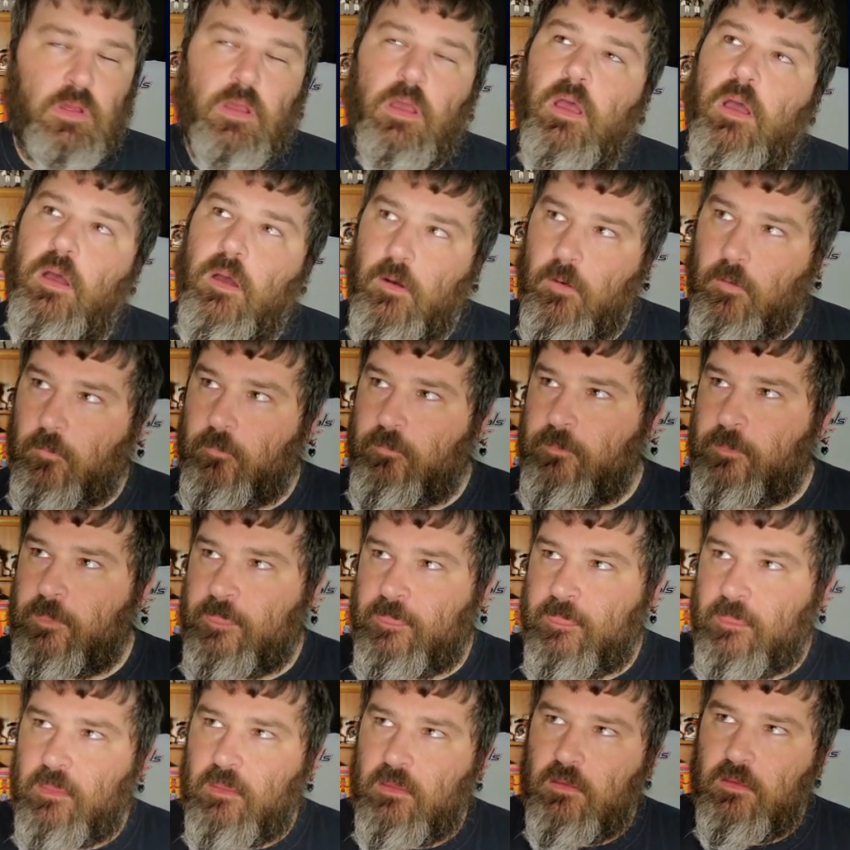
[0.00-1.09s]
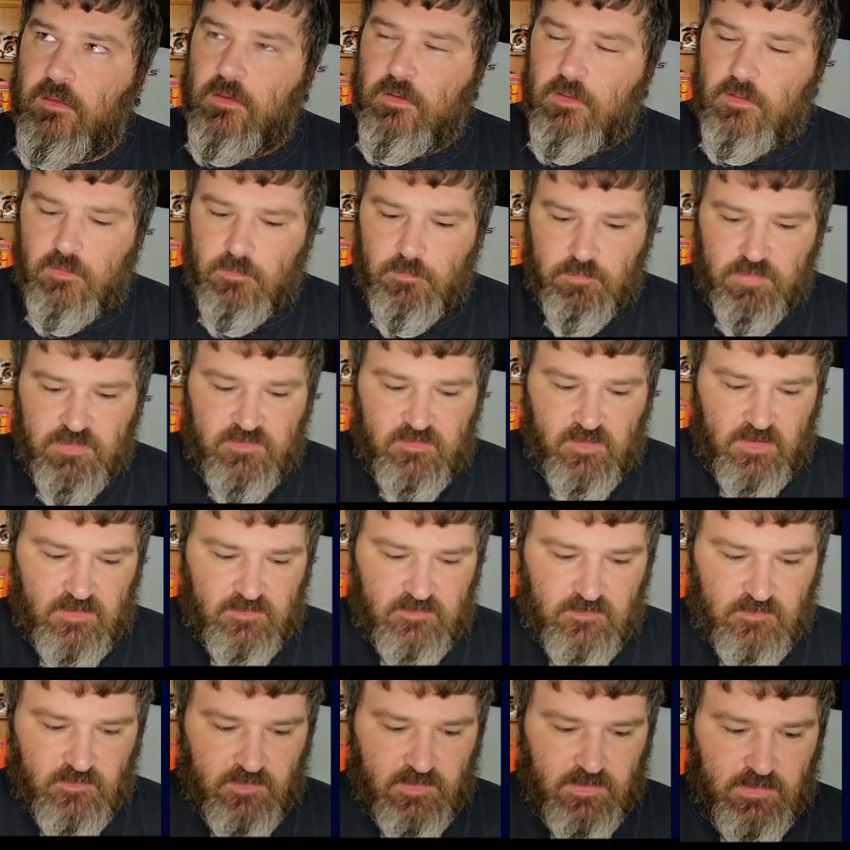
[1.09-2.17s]
Oh.
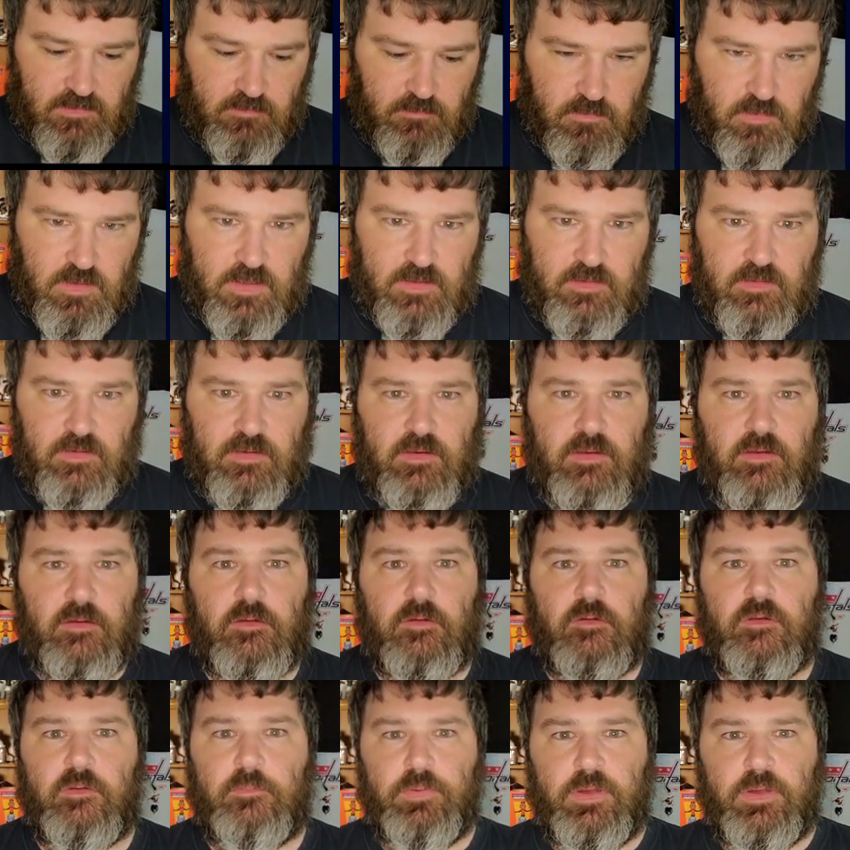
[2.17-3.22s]
Potentially what I did here on the